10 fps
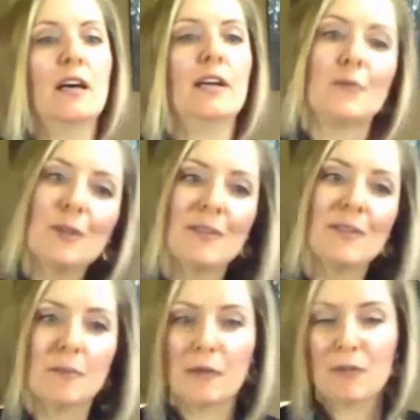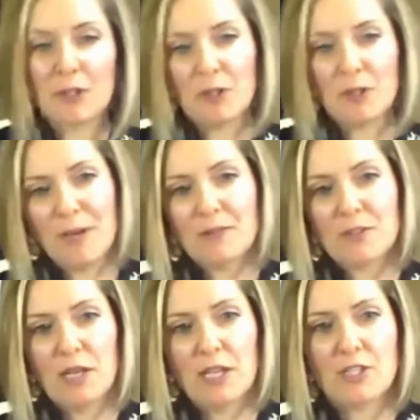I don't really believe I'm ever going to amount
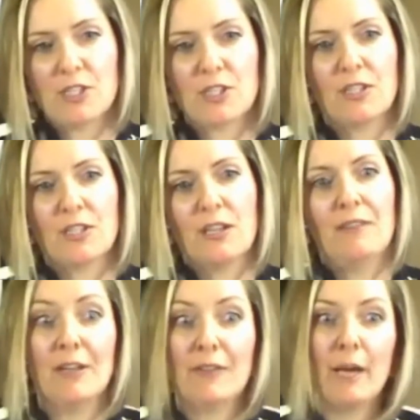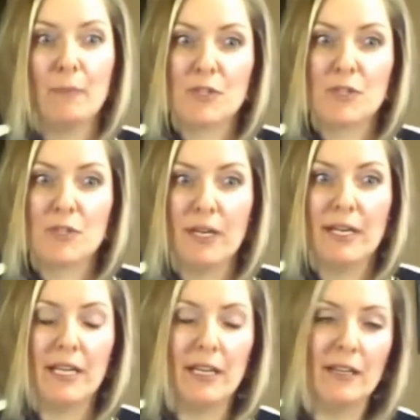to much. I've never had much
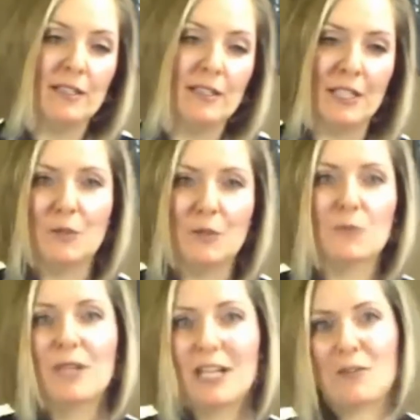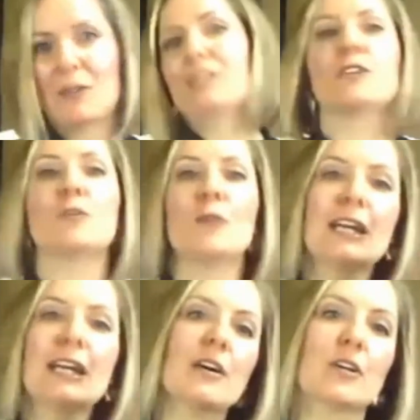money. Whatever, right? So you
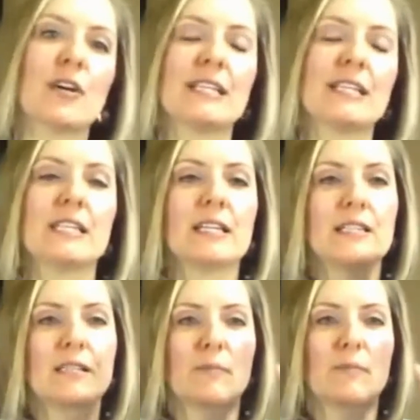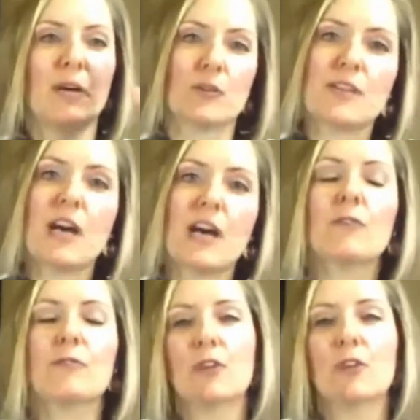write out your ideas about
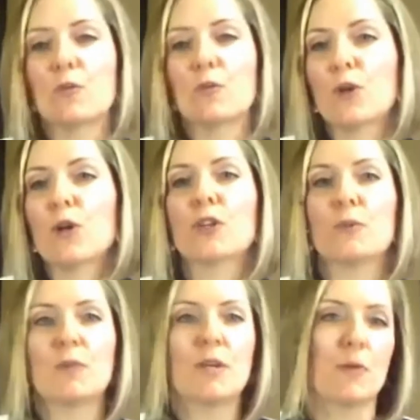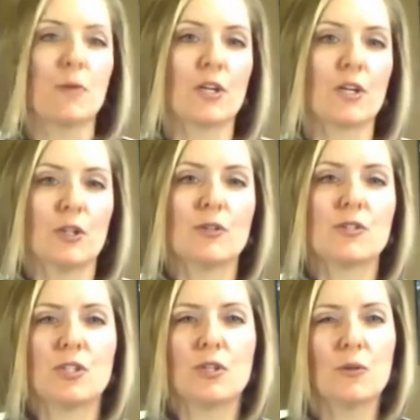yourself and the world and the people that are
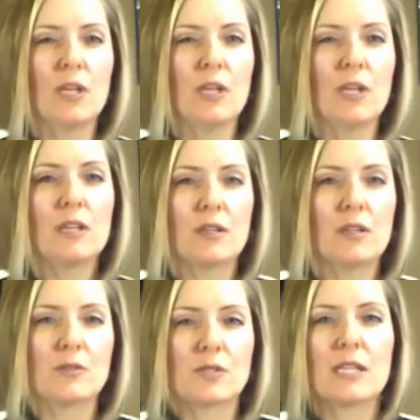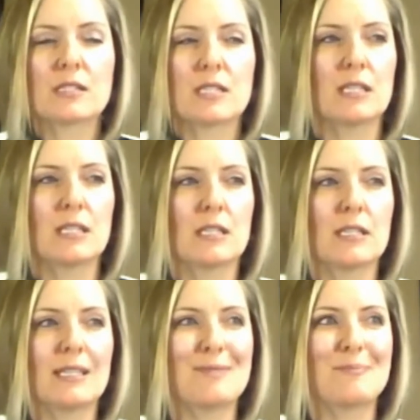close to you, those thoughts
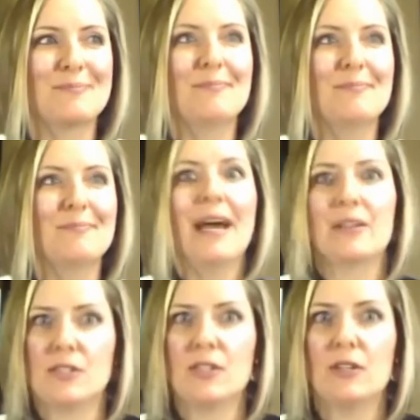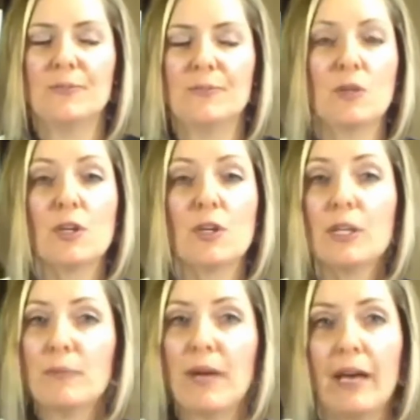that matter to you, good
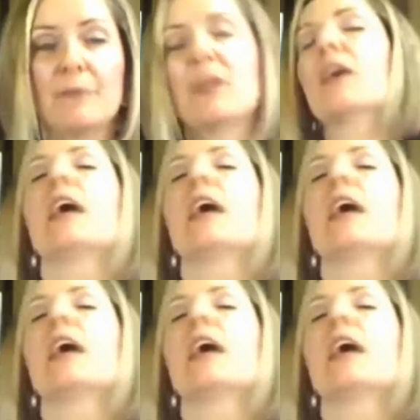and bad.